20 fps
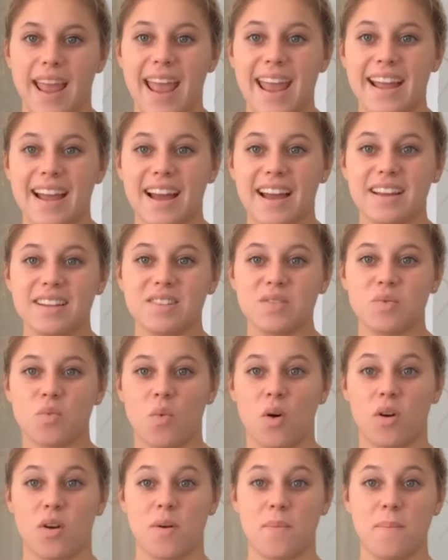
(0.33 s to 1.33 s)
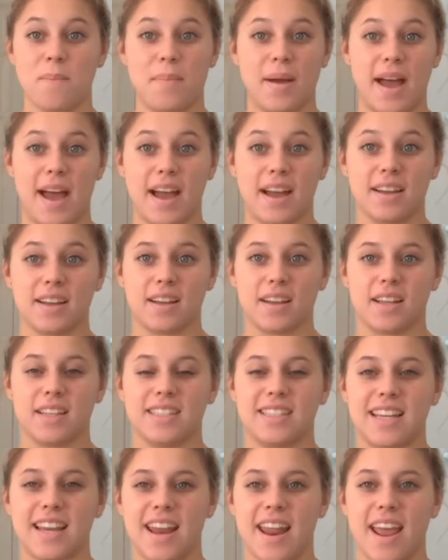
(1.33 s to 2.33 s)
Hey guys, welcome back,
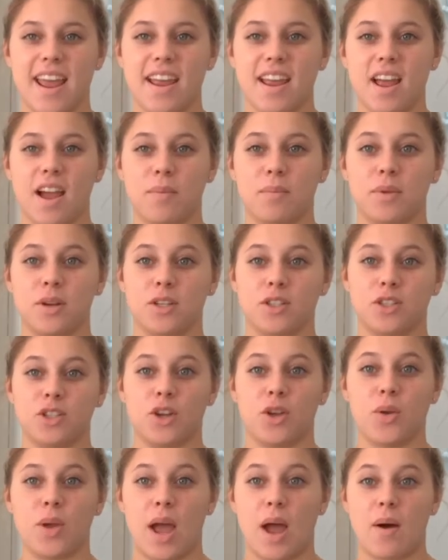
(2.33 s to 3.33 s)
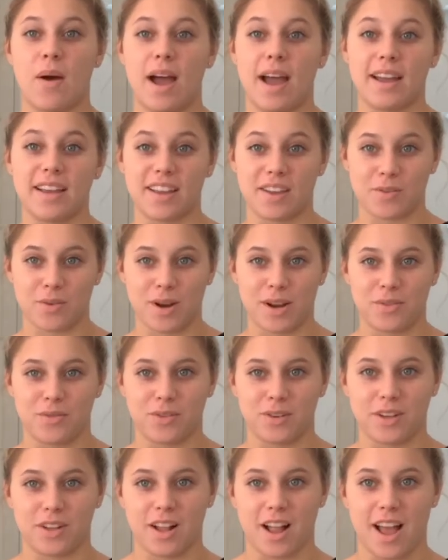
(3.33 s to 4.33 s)
and today I'm going to show you how I get ready
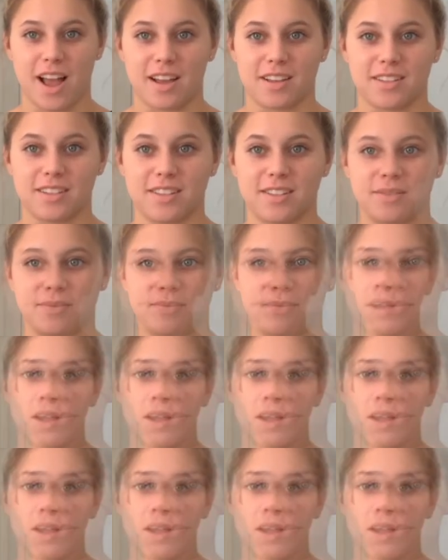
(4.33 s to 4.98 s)
for class.